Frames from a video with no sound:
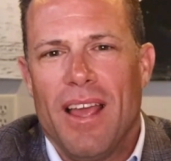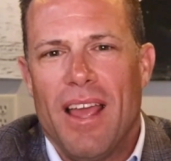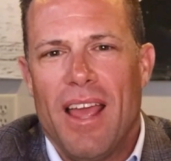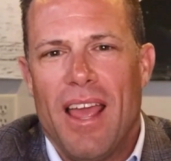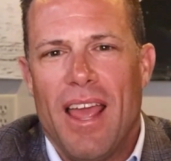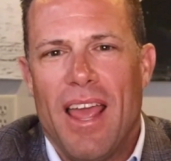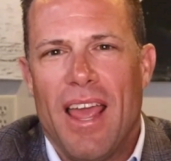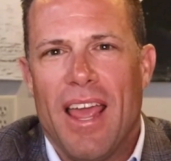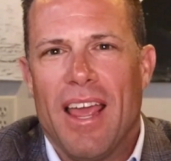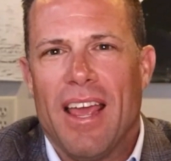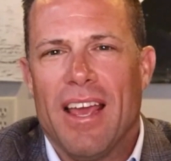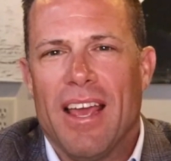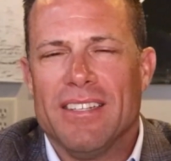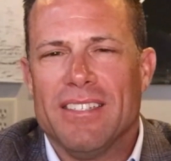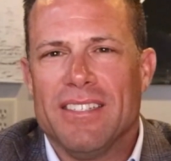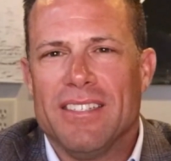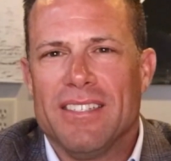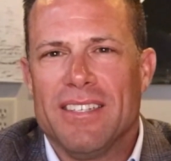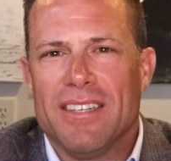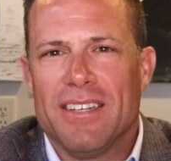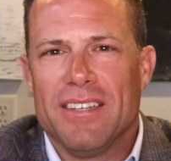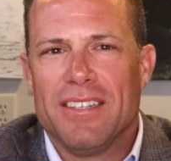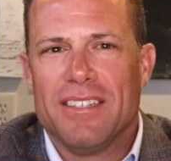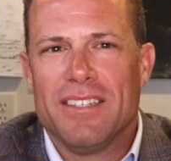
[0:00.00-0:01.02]
and
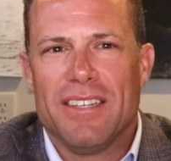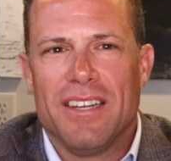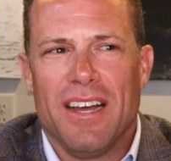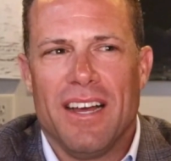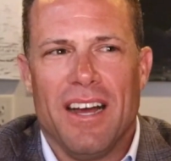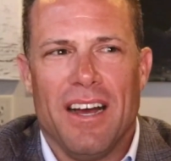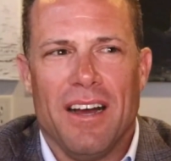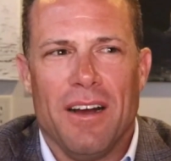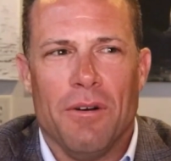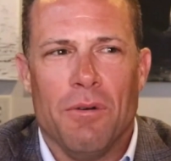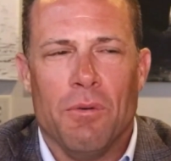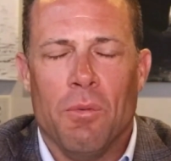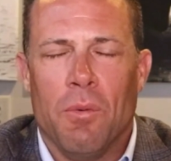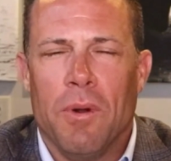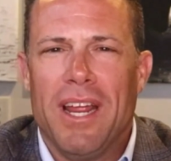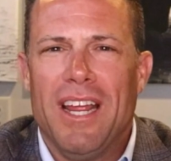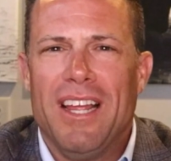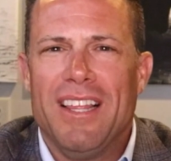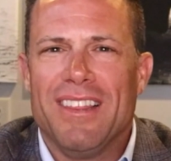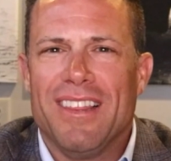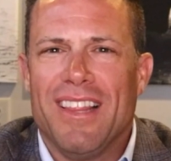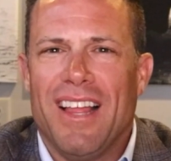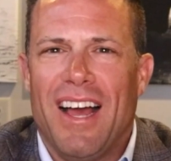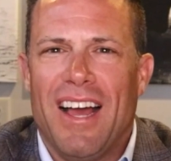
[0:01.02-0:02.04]

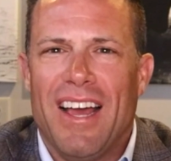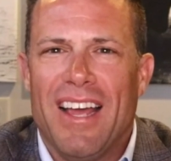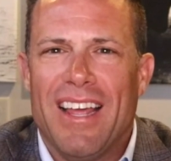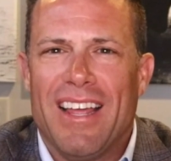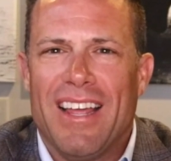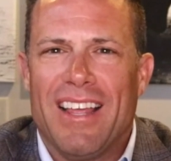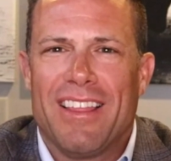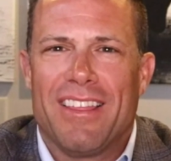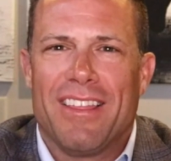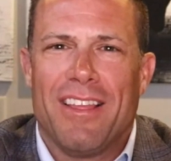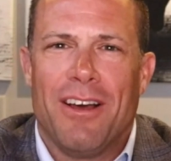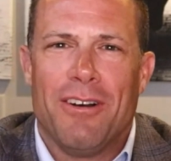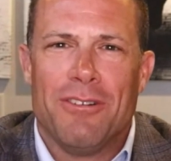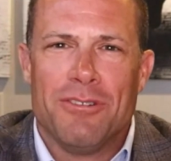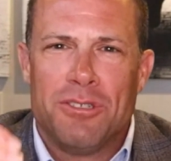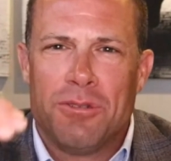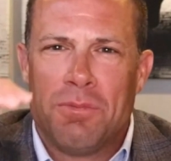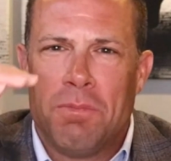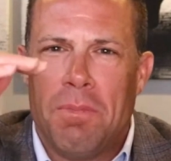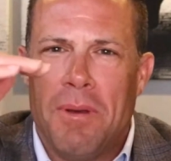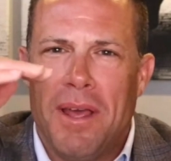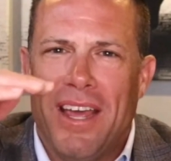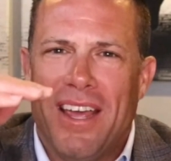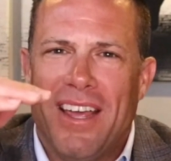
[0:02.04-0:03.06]
we like those
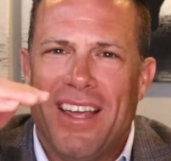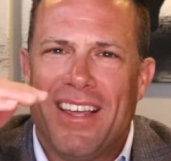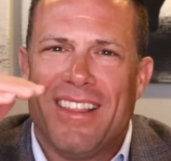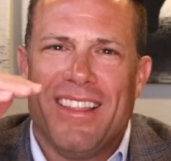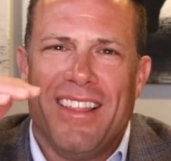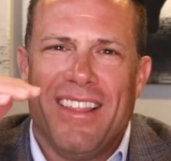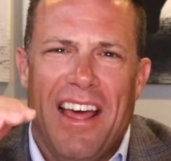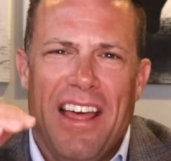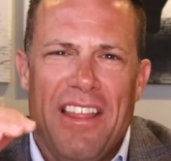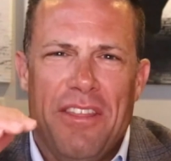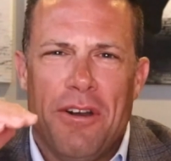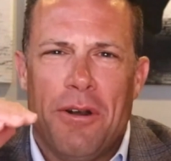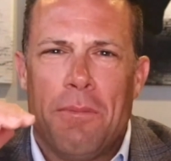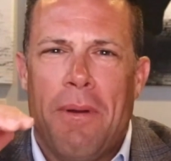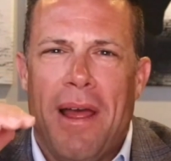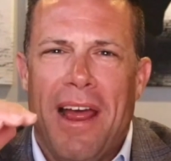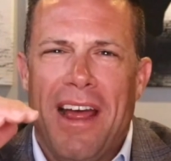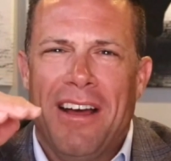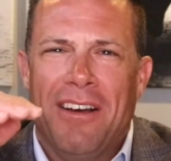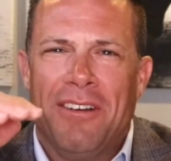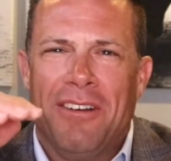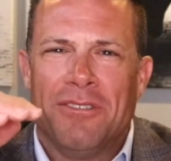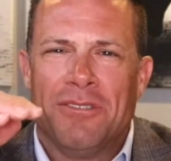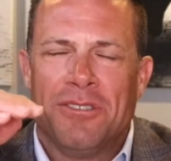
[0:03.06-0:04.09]
big
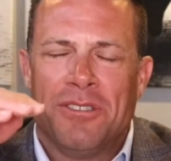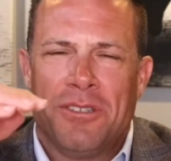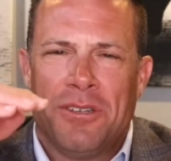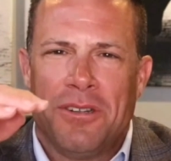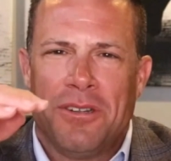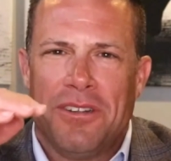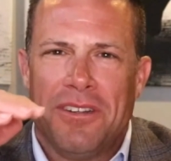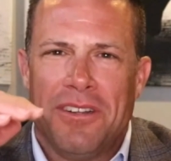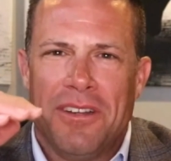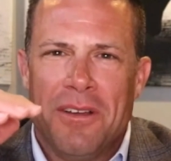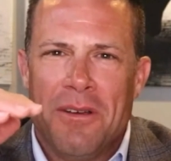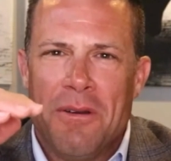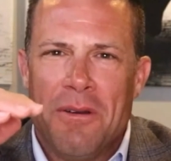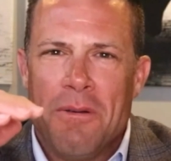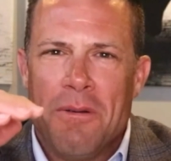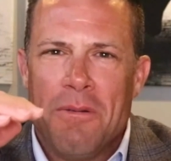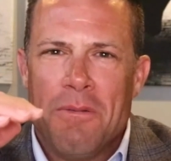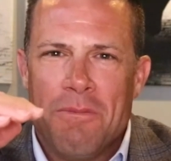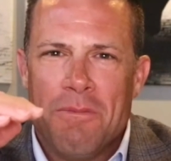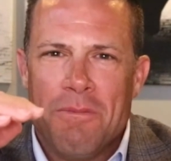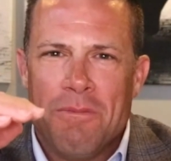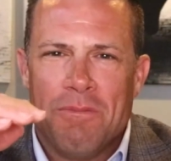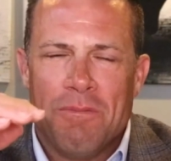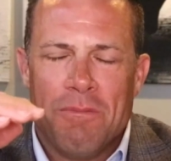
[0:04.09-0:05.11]
leather-bound
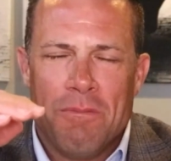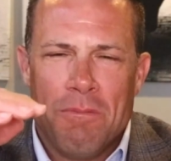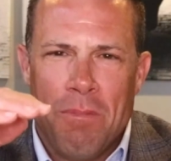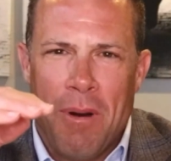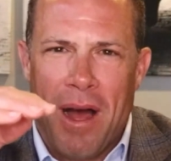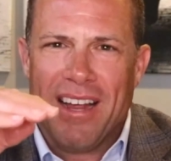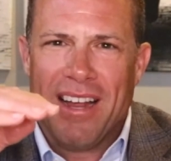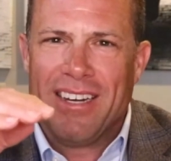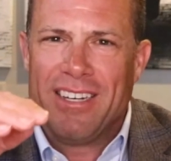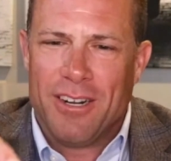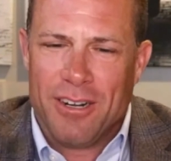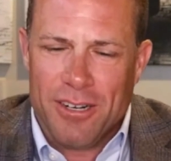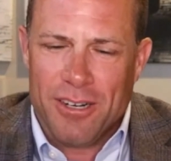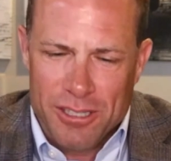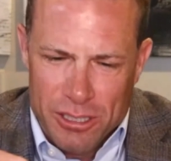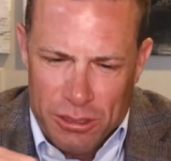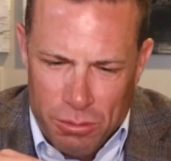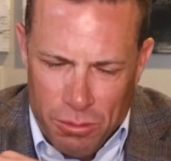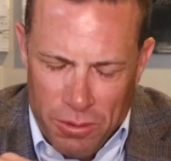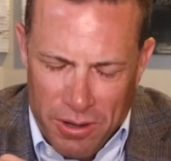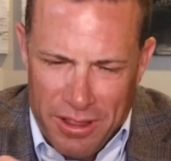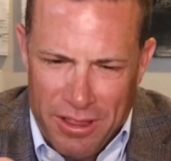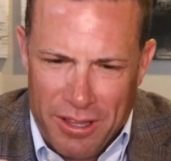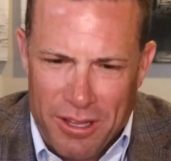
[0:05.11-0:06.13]
binders
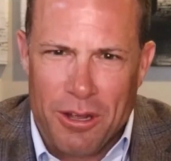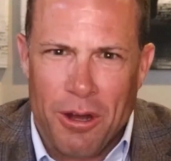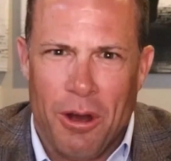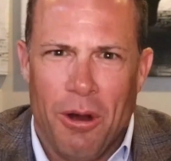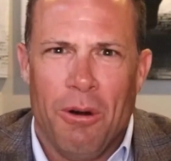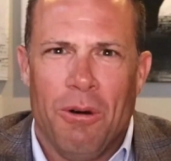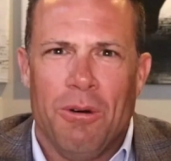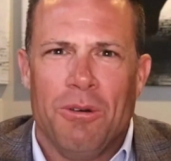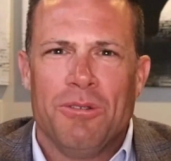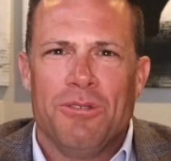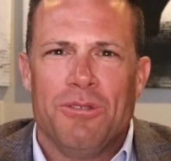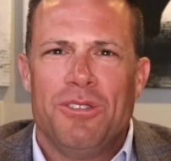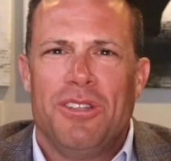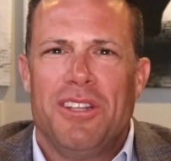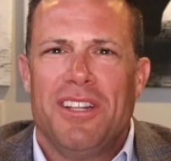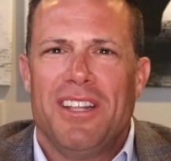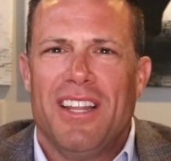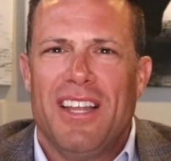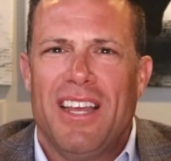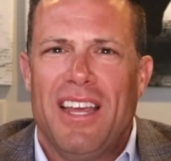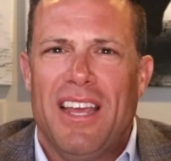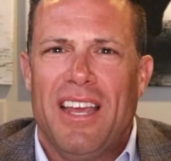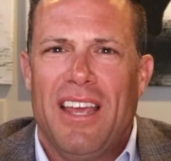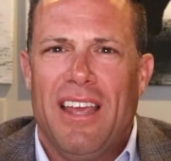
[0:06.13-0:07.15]
with gold
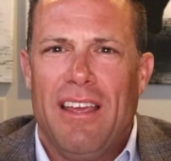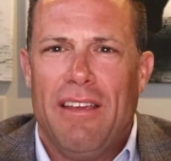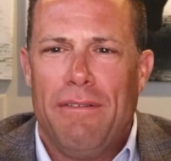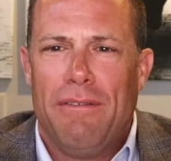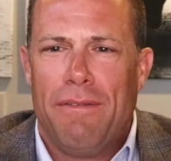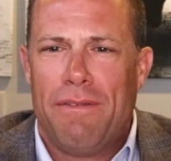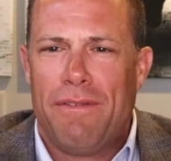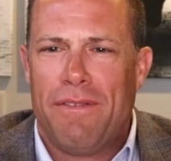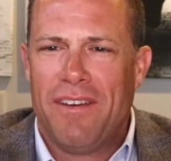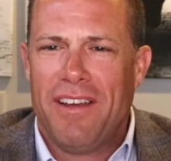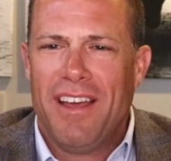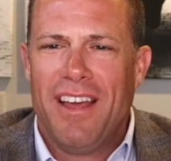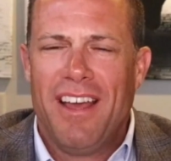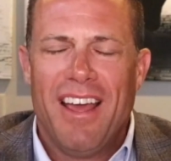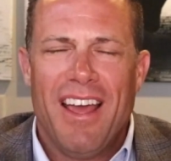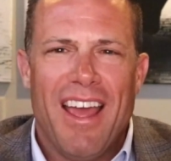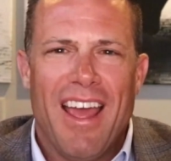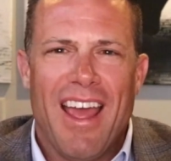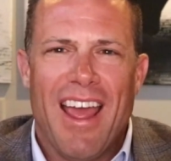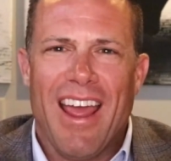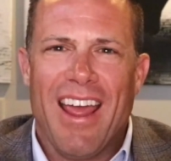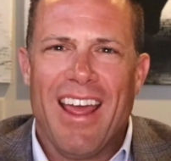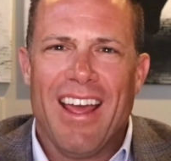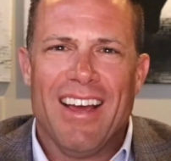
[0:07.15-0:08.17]
leaf
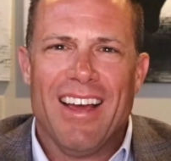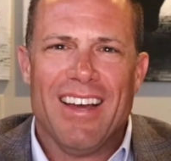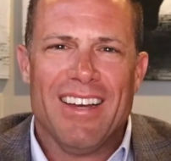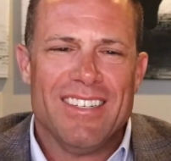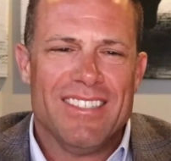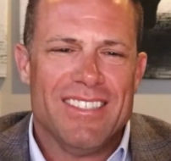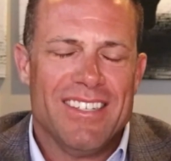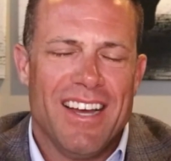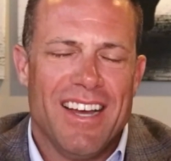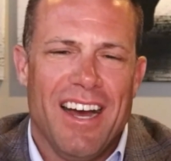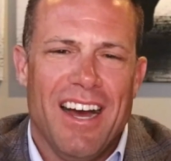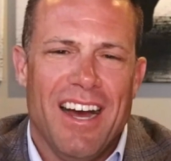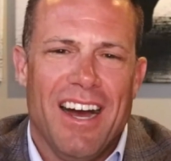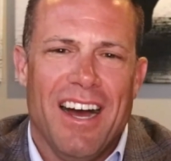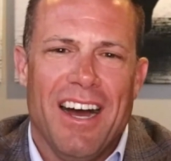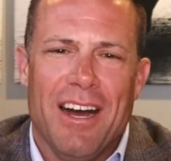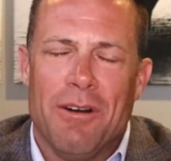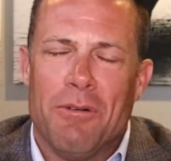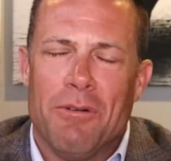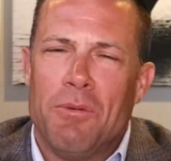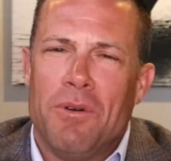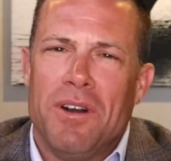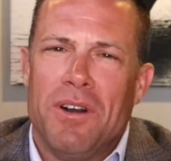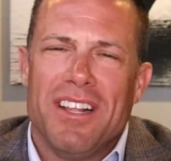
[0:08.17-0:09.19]
and
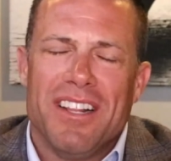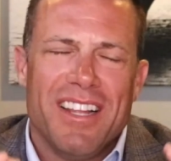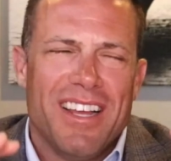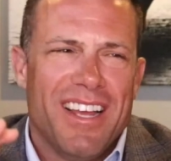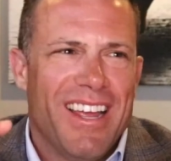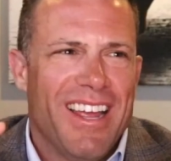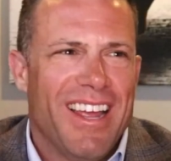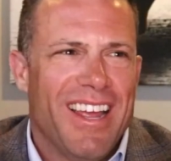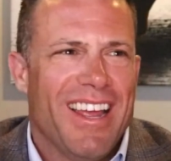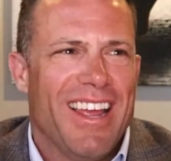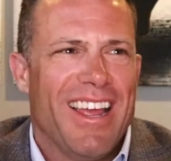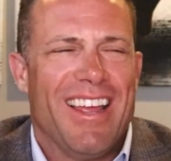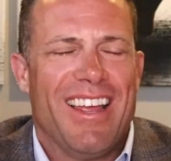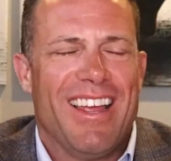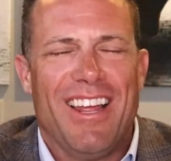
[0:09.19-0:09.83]
really,